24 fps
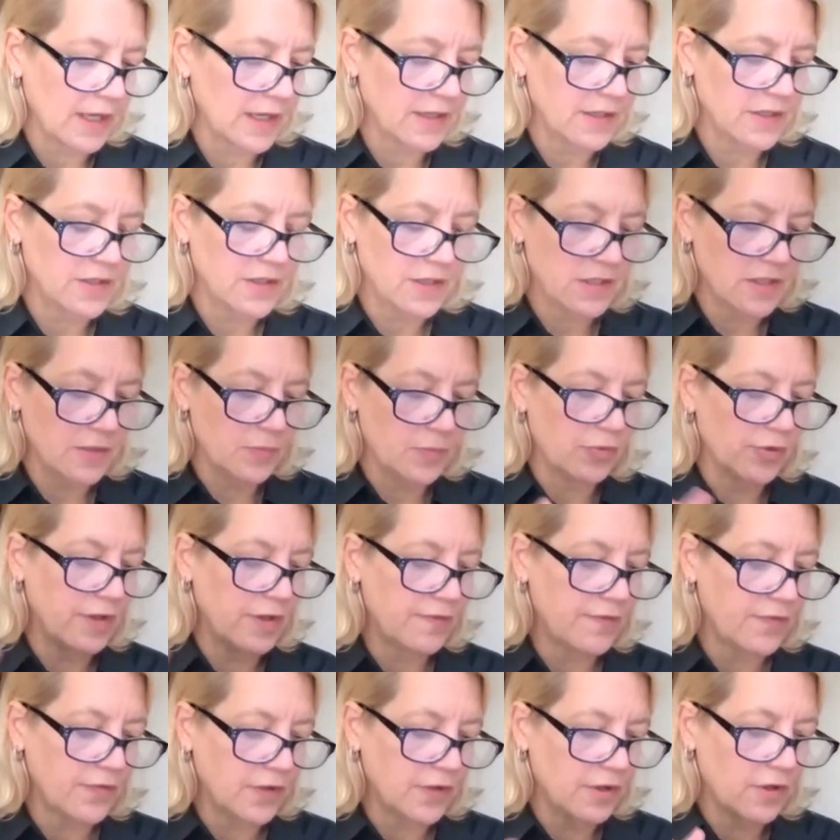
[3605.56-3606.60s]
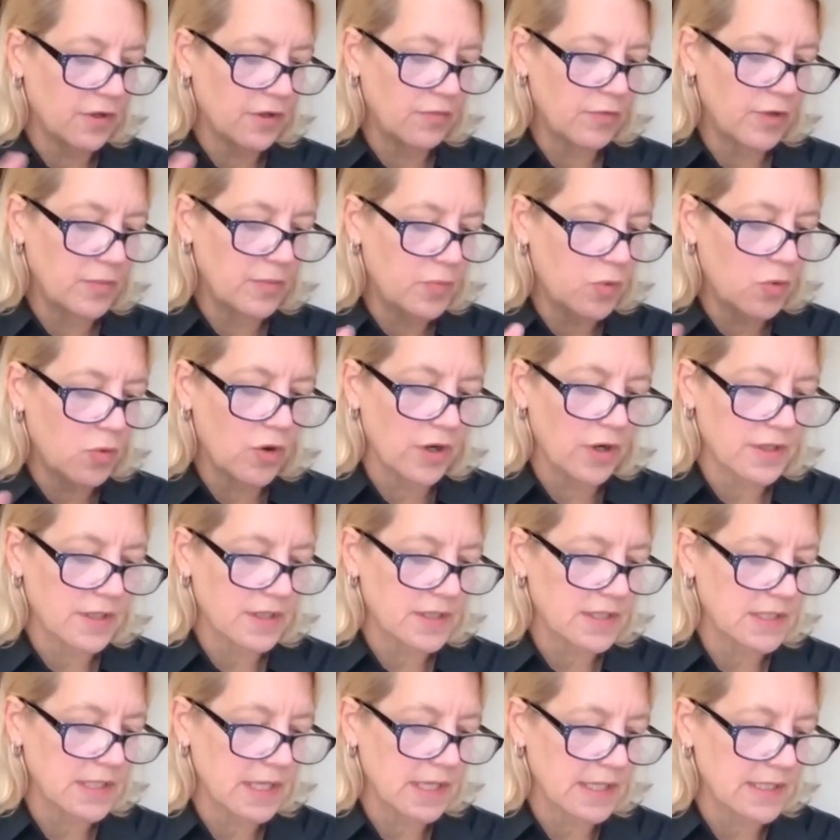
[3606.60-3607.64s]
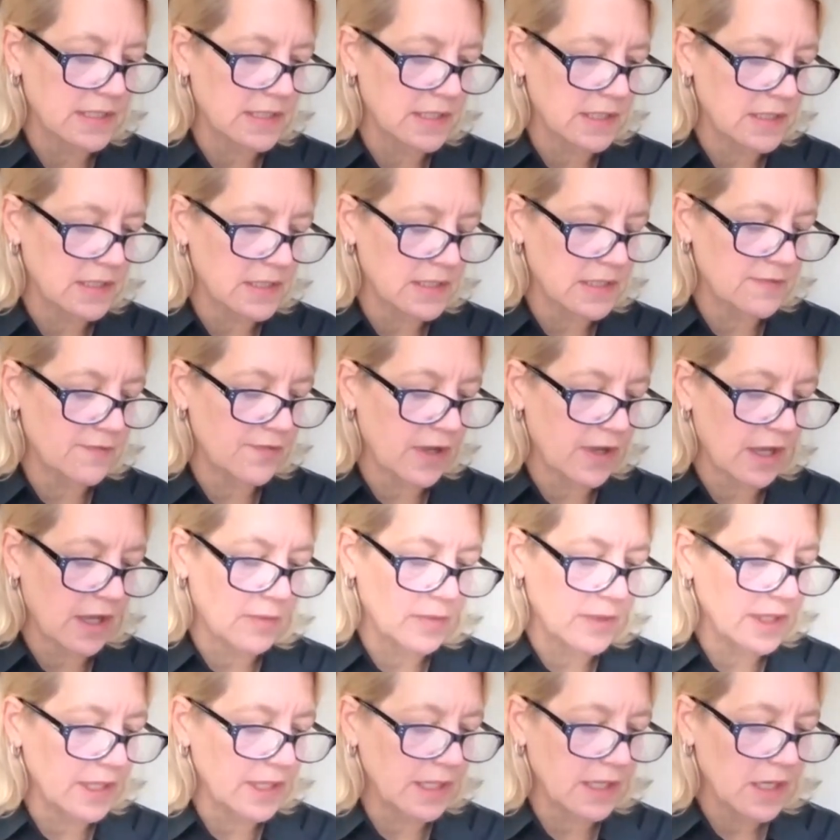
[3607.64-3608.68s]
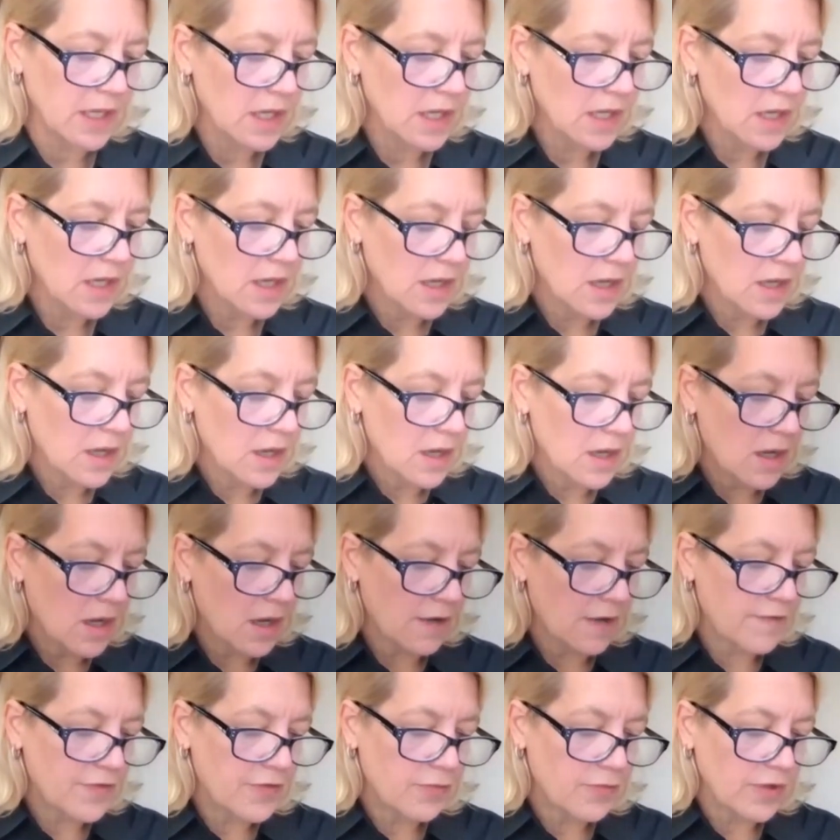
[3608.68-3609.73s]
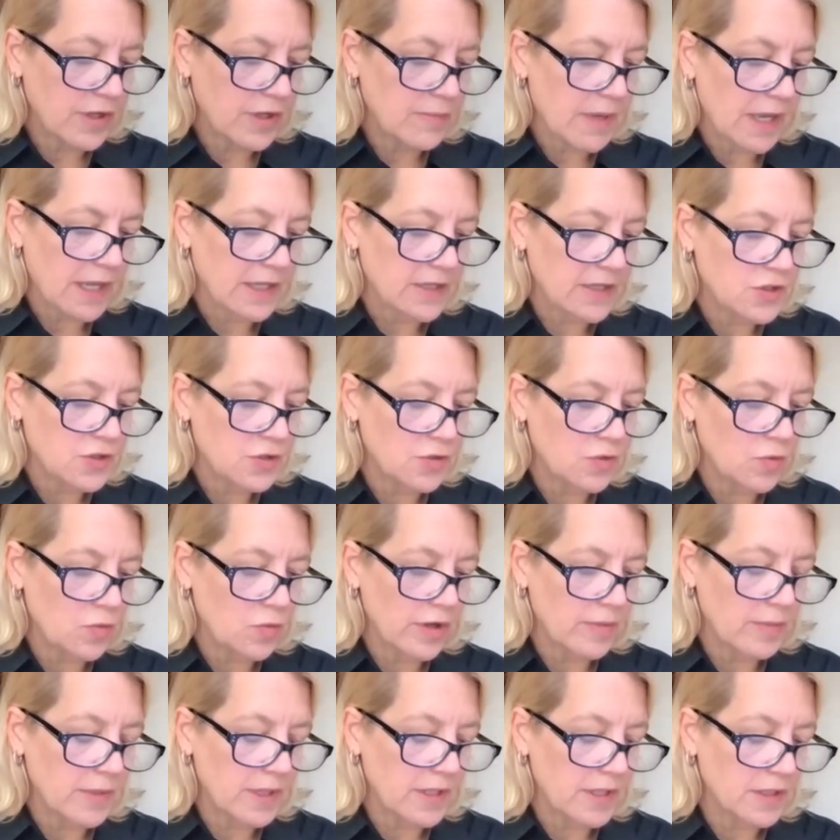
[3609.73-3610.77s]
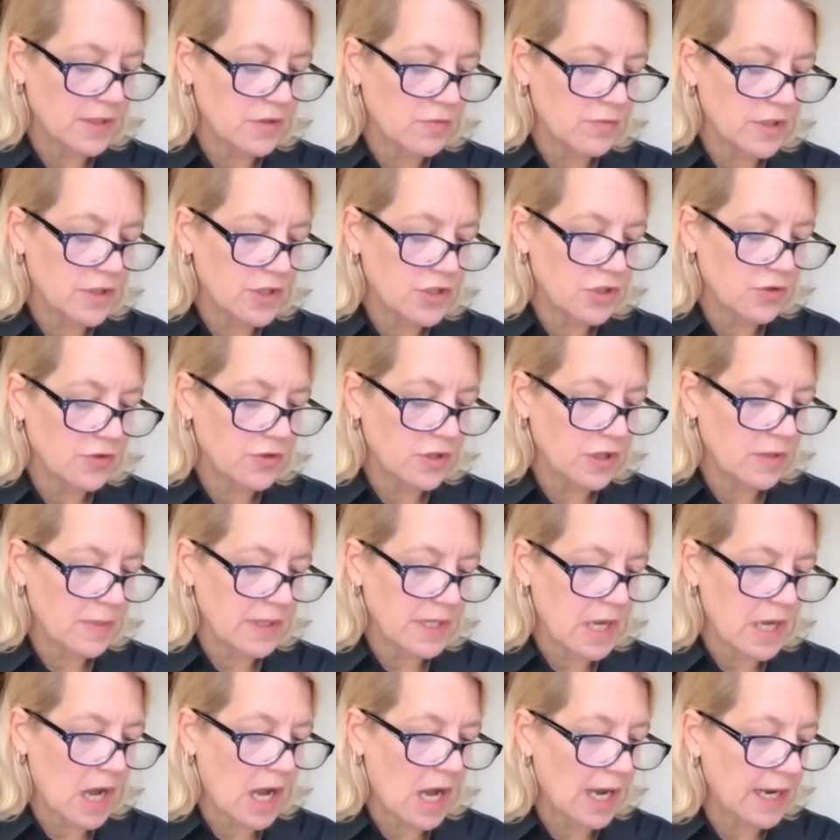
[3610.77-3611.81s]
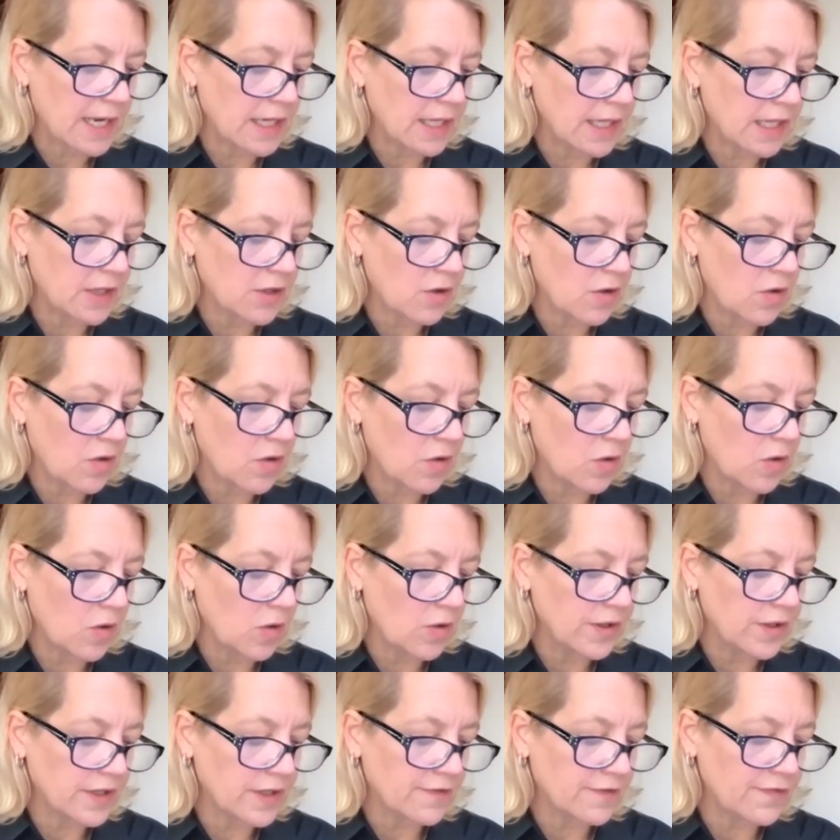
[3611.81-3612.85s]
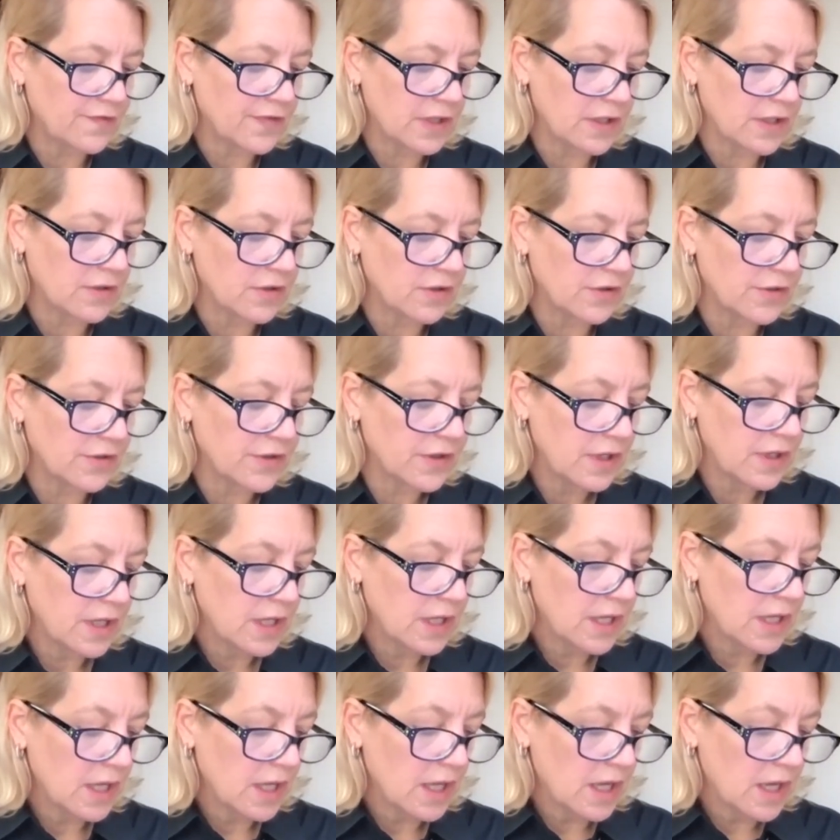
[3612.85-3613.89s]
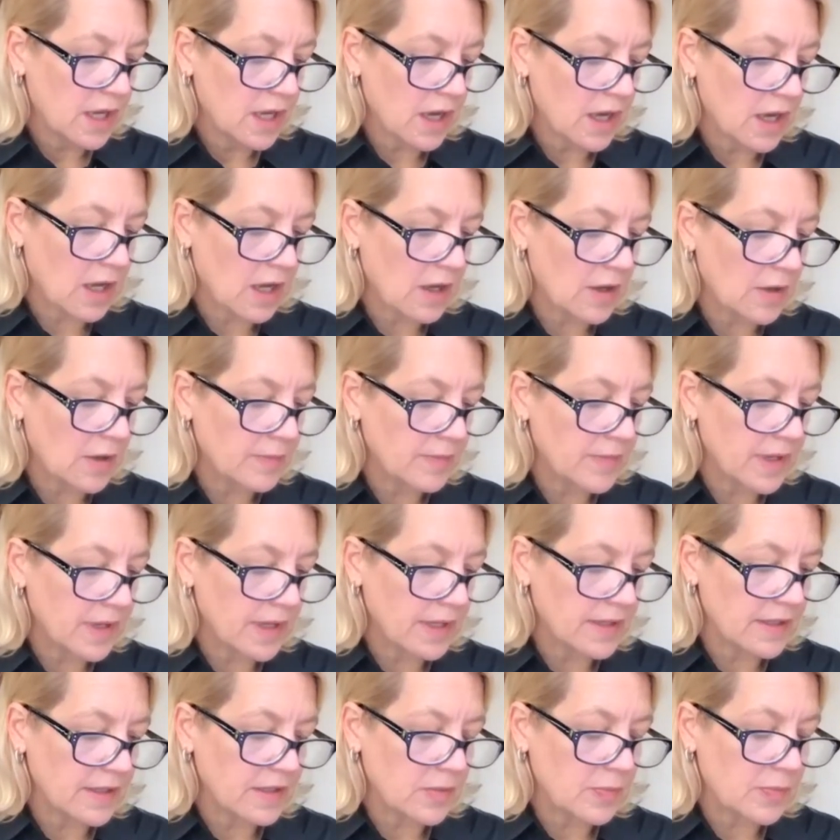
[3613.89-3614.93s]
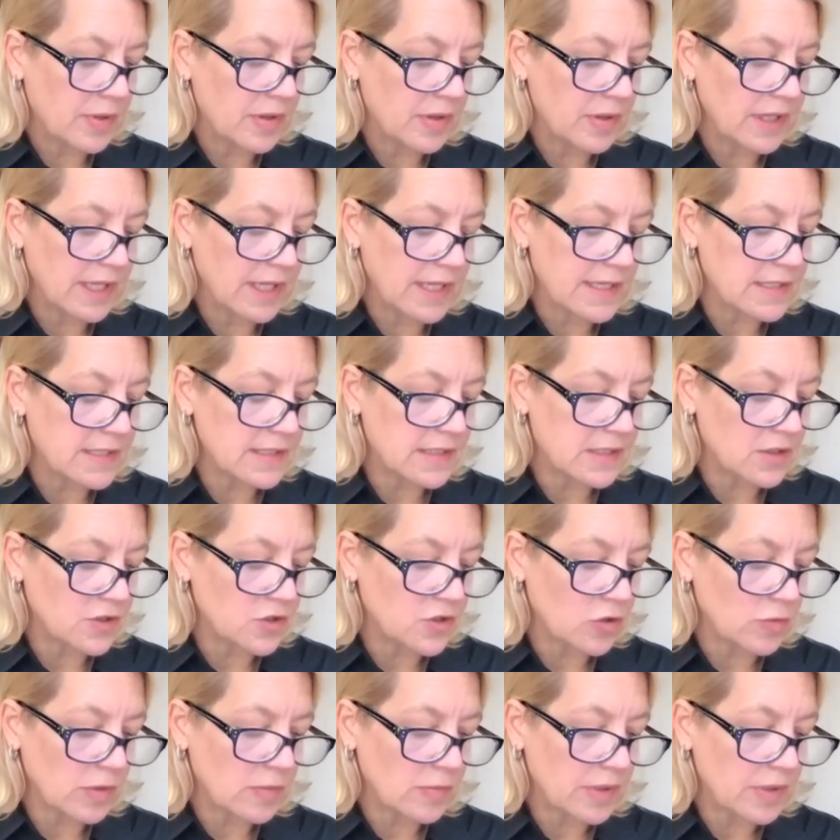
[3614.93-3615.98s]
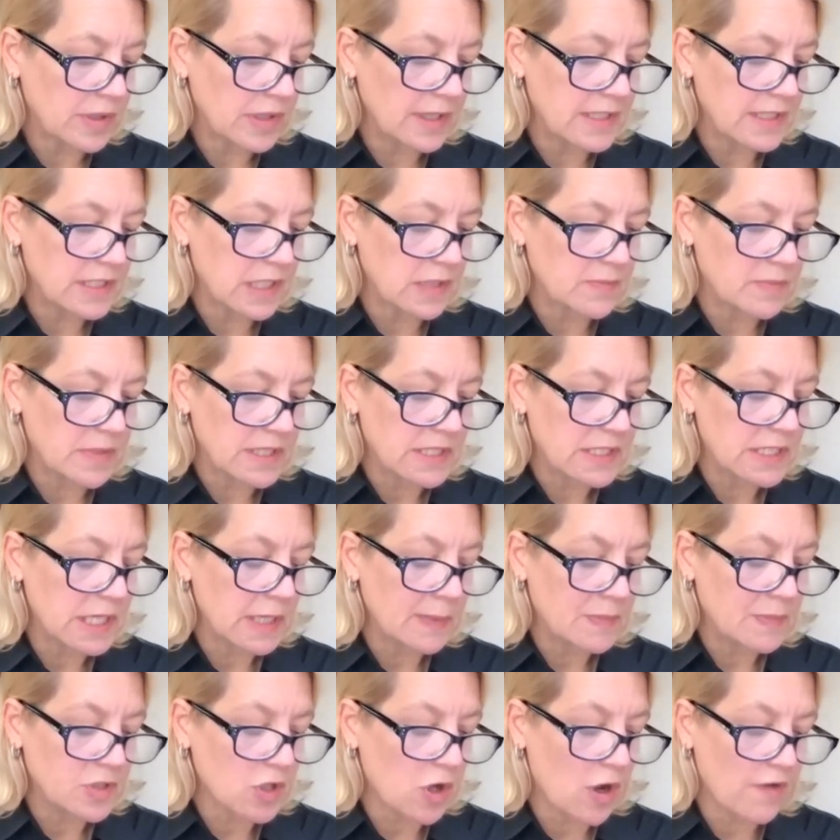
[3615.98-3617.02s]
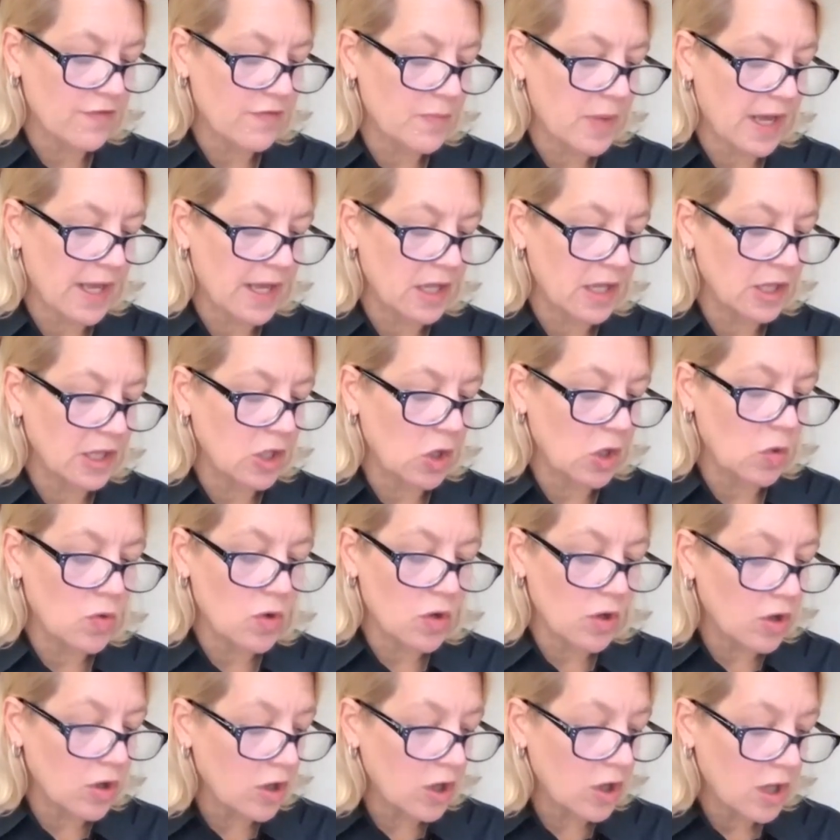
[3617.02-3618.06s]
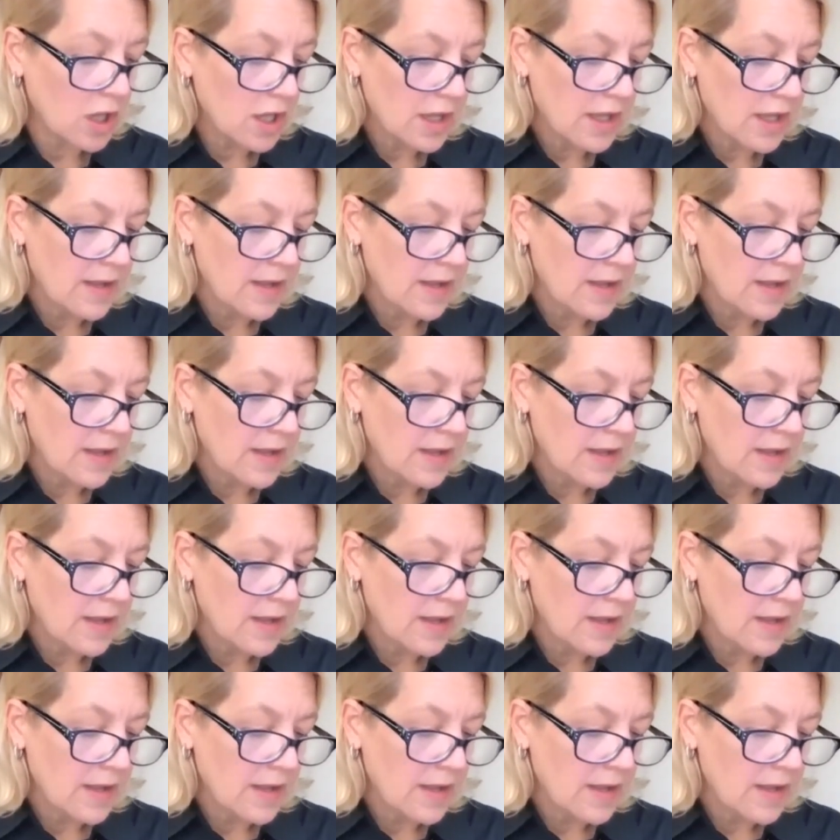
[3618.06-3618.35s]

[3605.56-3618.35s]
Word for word: And it's just a brief little report that says that this family of three men, two women, and three children had been hiding in a hole in a field. Um, and that the police, the German police, had been tipped off by a local